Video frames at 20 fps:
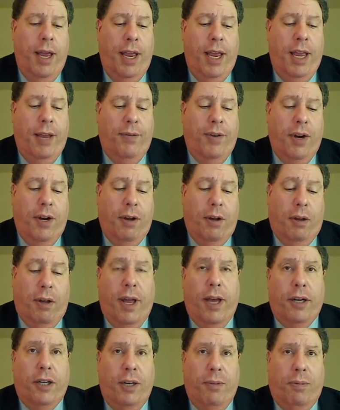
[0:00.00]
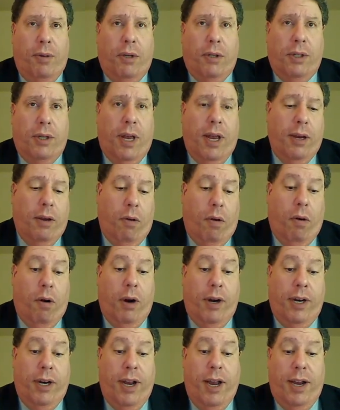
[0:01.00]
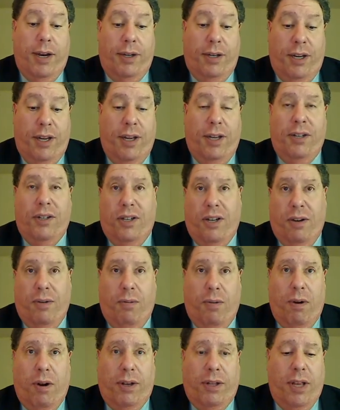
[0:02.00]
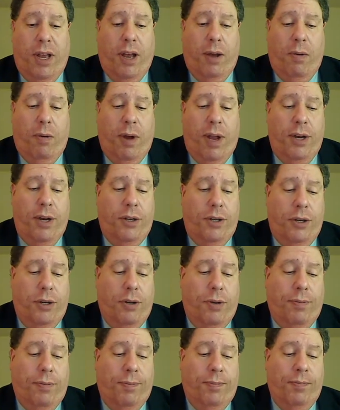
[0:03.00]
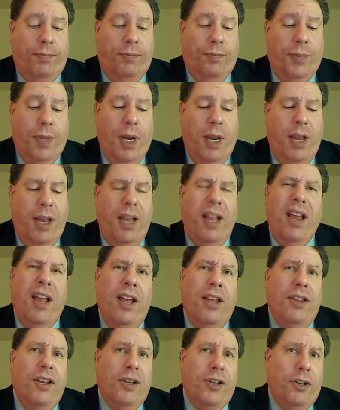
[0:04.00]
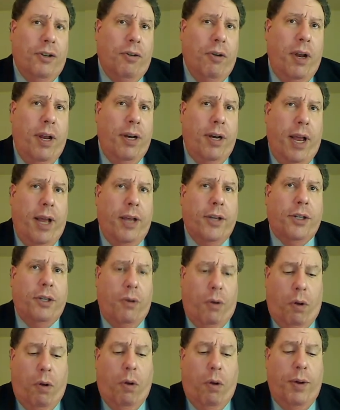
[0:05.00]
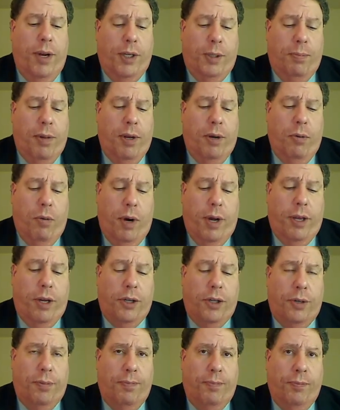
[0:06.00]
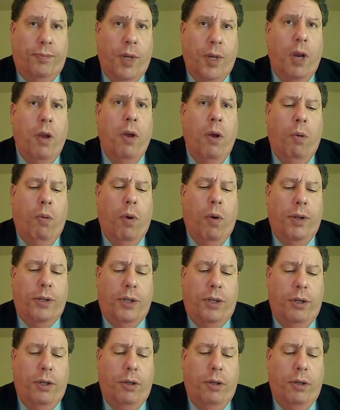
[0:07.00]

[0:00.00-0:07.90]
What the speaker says: Even collectibles like art and antiques can work that way too. This trend hasn't always been with us. What's